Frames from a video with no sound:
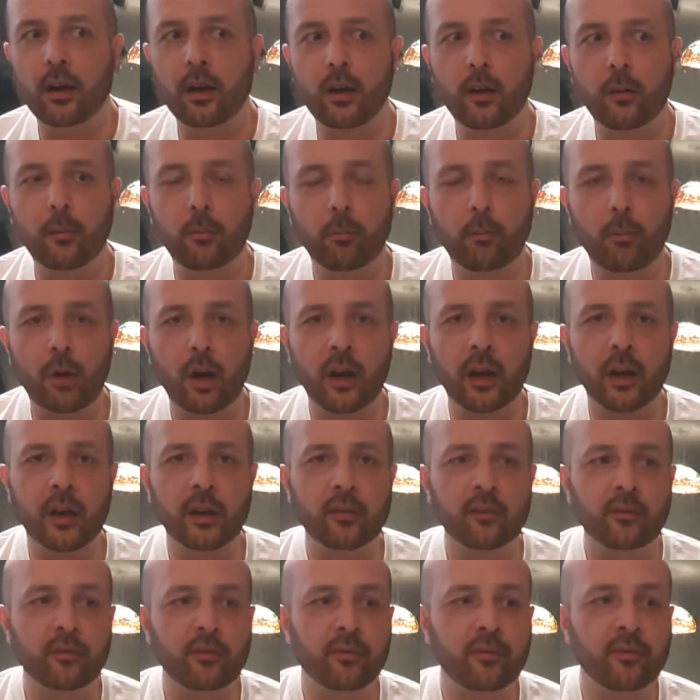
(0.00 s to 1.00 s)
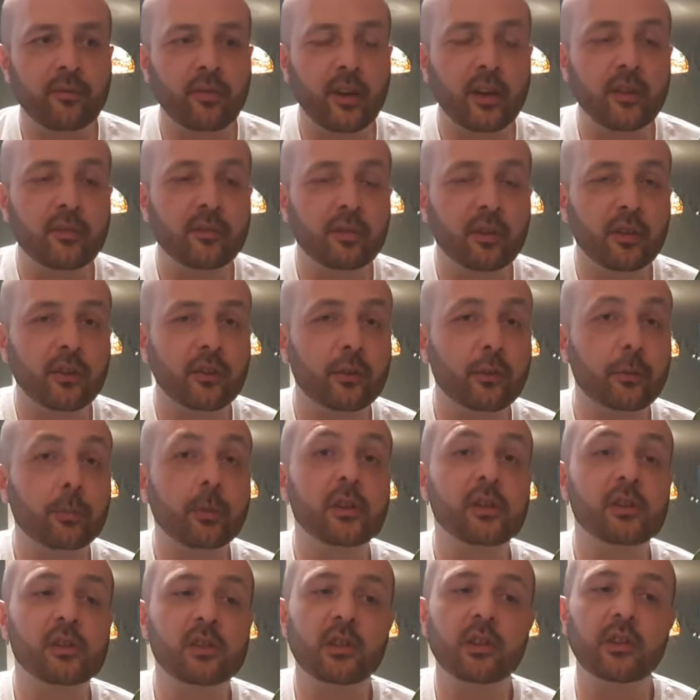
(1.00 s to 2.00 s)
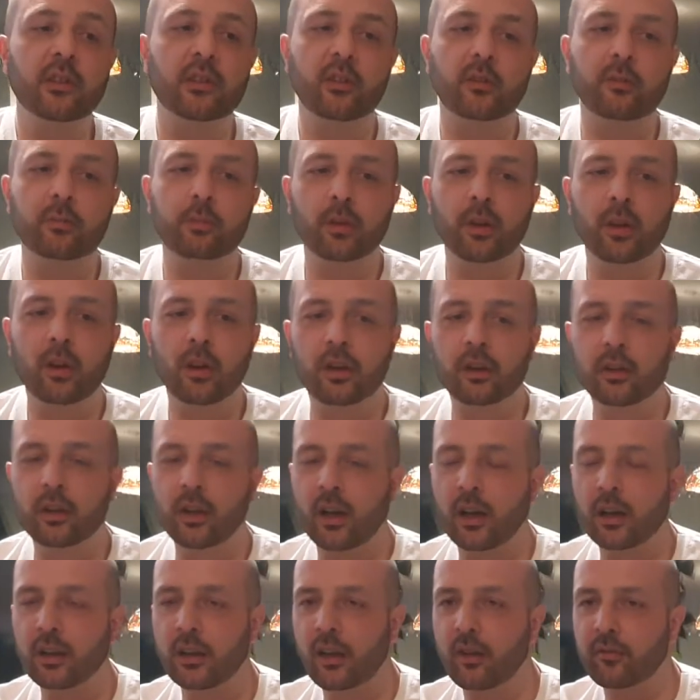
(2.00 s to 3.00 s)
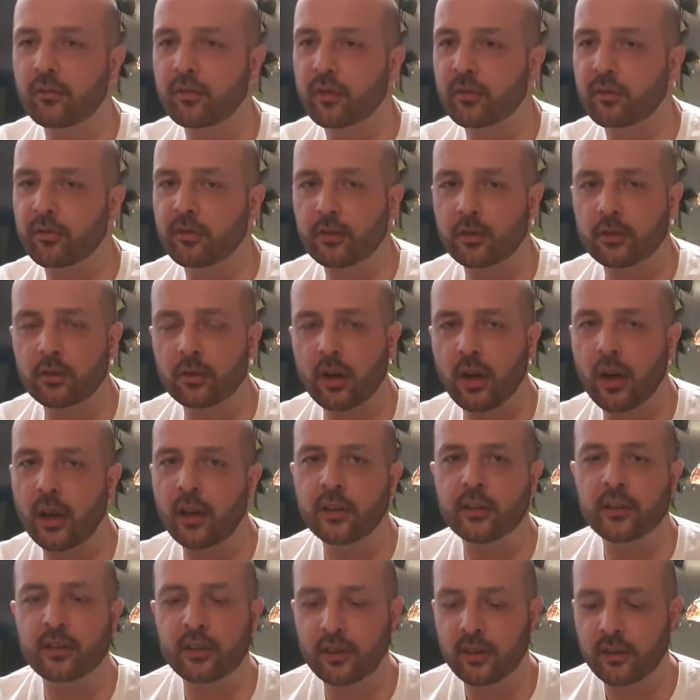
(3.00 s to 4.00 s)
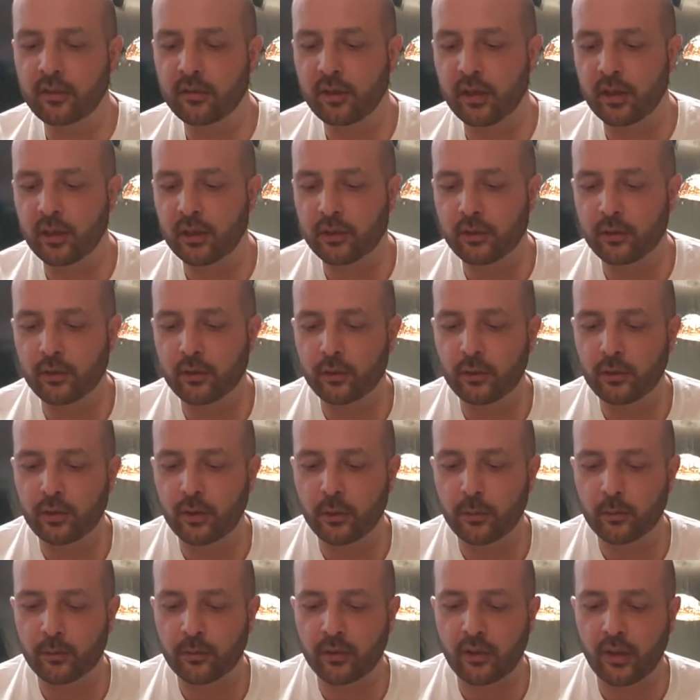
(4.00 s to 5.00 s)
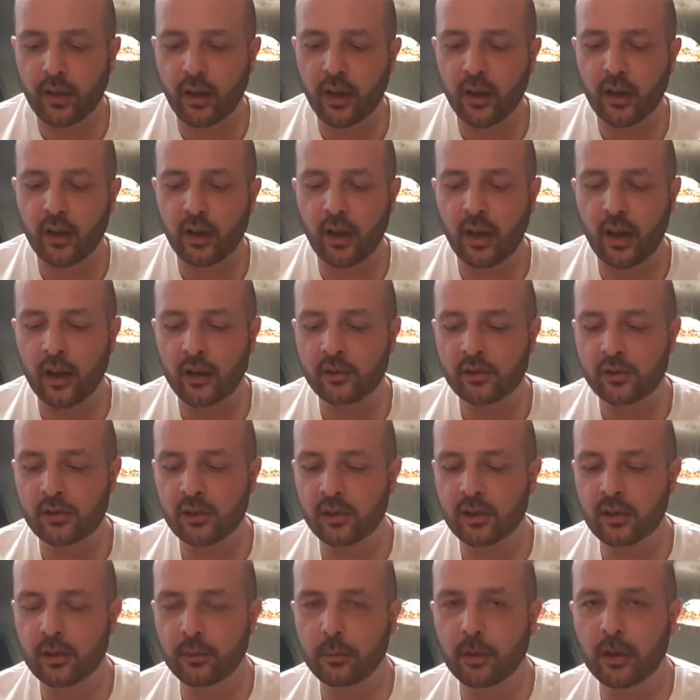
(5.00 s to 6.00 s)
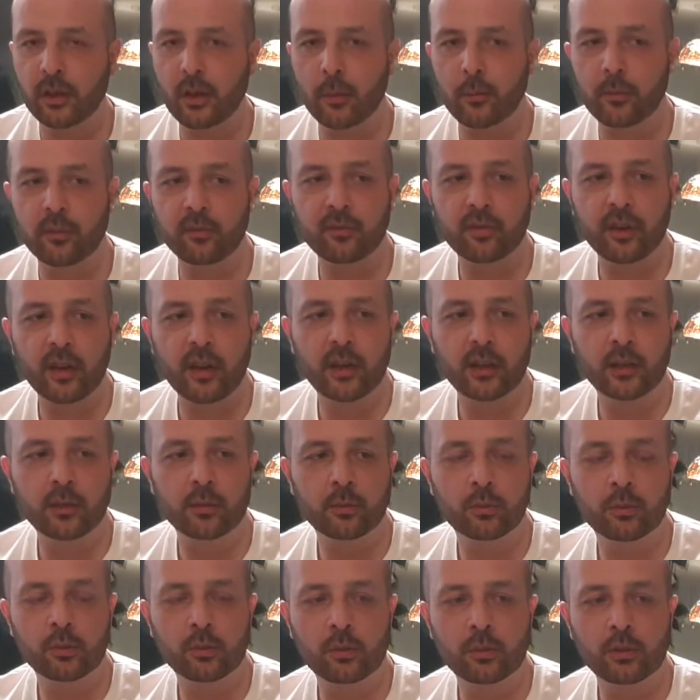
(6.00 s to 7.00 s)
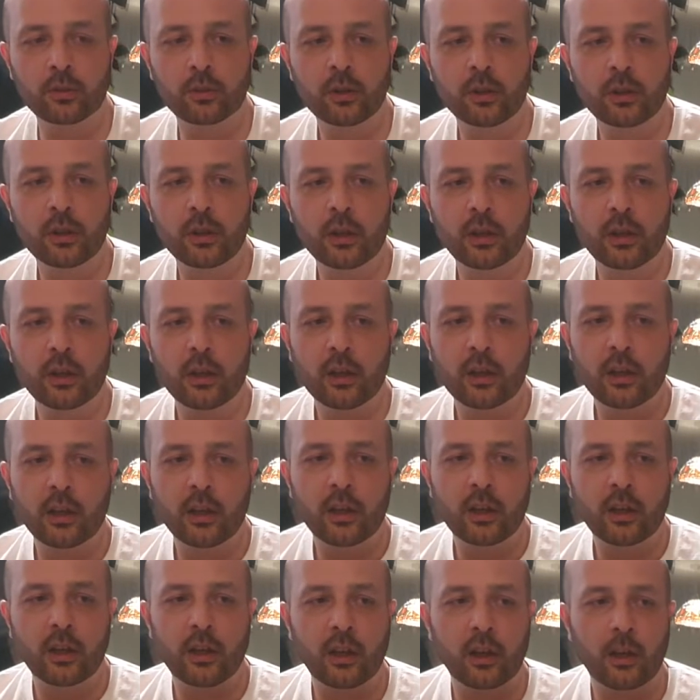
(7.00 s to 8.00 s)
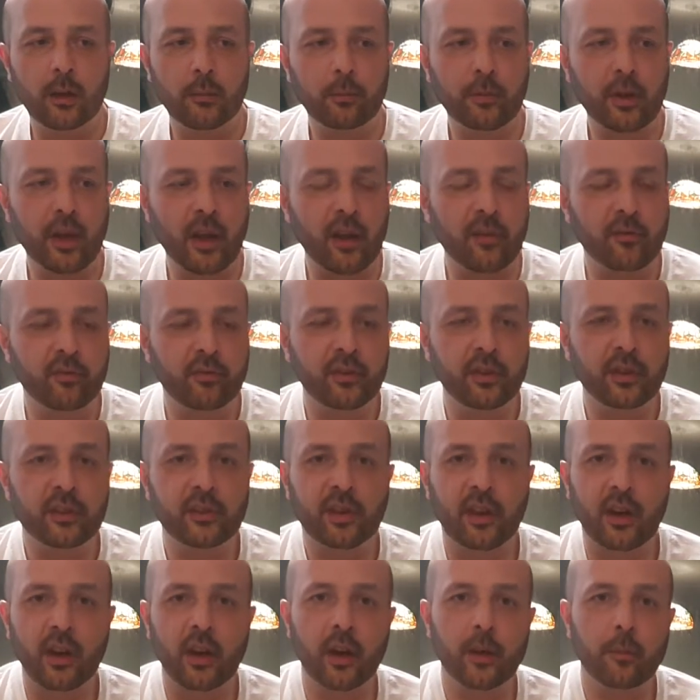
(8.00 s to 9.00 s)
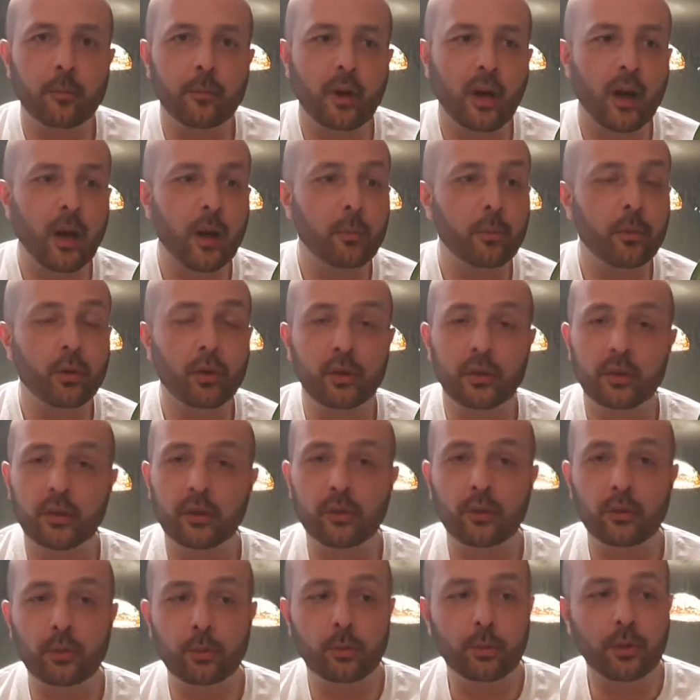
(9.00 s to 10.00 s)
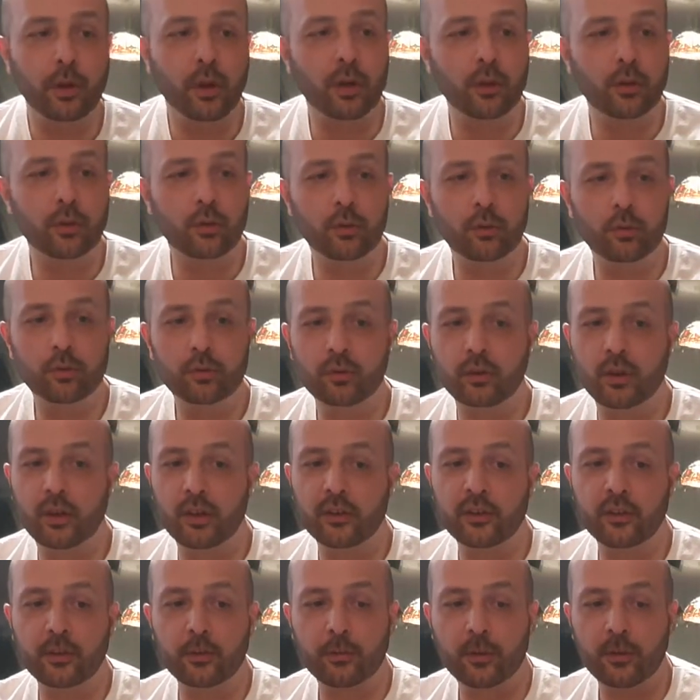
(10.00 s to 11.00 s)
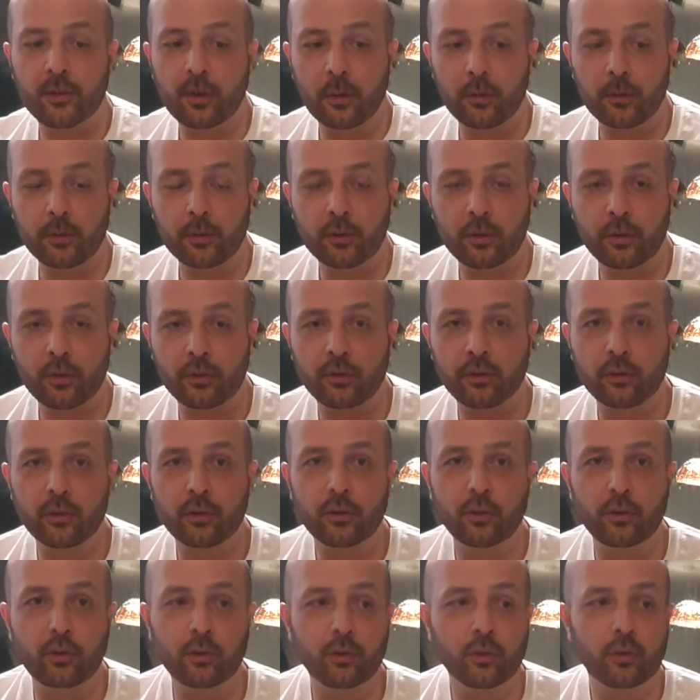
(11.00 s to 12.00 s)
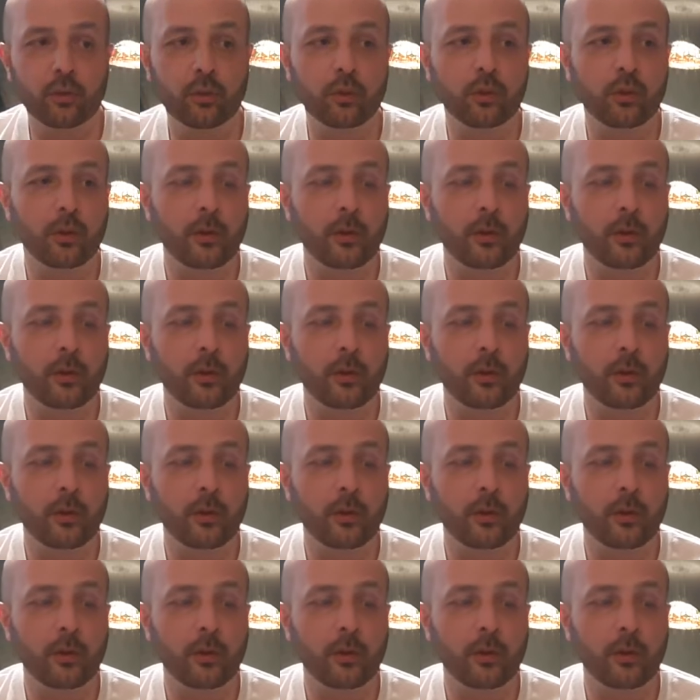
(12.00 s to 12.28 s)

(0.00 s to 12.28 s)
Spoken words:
my favorite species of plant. I love the variety of Anthuriums that actually become available. Every time I put in a new plant order, I seem to come across new